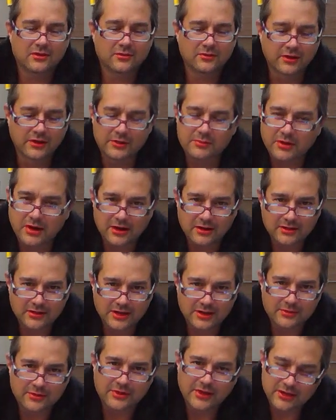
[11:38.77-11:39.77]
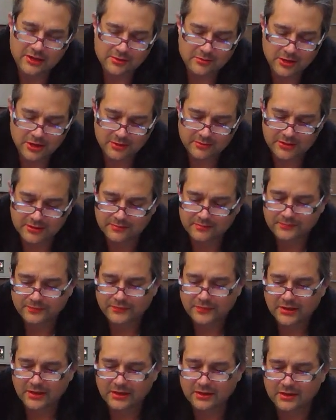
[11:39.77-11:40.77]
really proud of the label. Thank you, Mom,
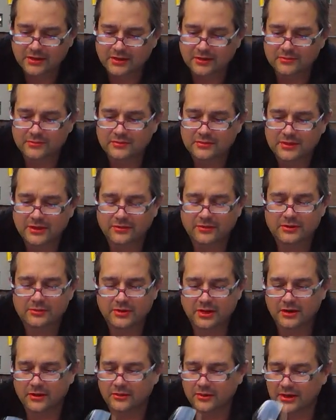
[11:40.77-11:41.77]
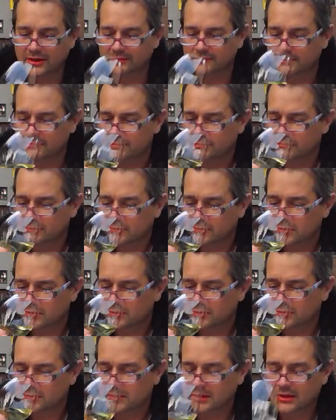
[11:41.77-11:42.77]
and definitely proud of the wine.
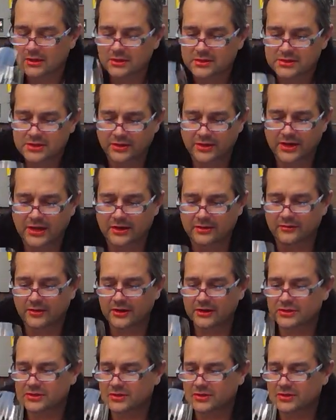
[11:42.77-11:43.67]
So again, very